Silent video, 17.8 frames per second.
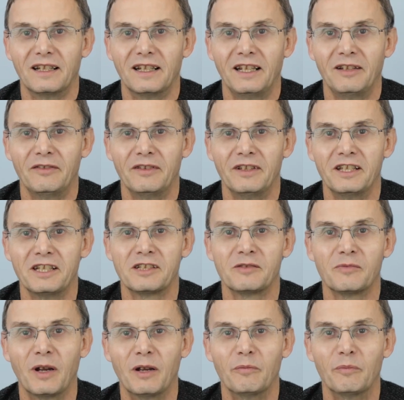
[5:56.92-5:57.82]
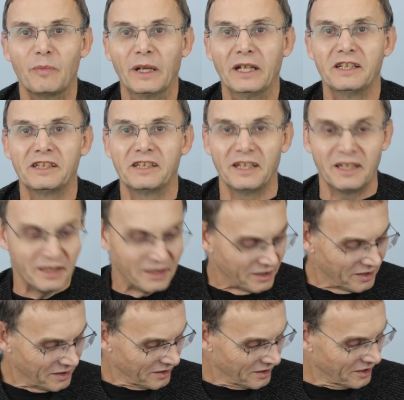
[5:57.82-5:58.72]
even this won't beat it,
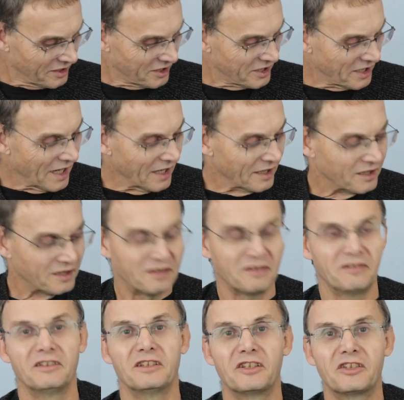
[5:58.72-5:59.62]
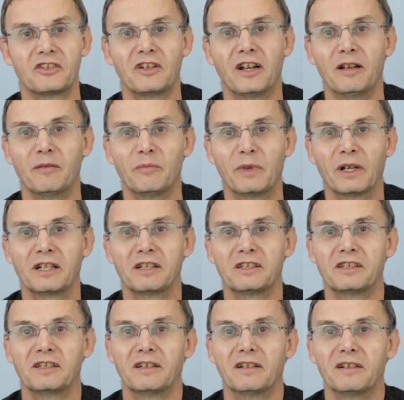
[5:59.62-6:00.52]
that the standard on the Trent,
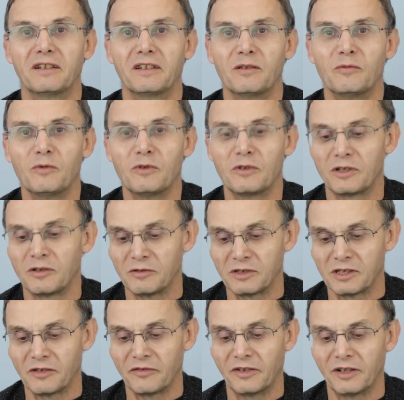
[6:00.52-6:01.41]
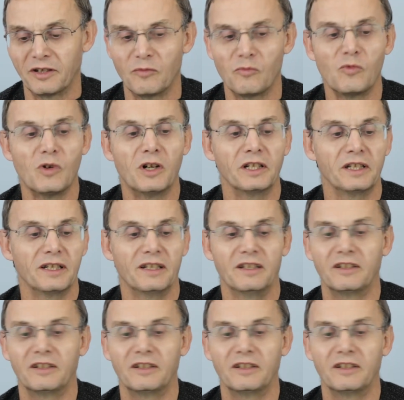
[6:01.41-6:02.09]
because the water was often a white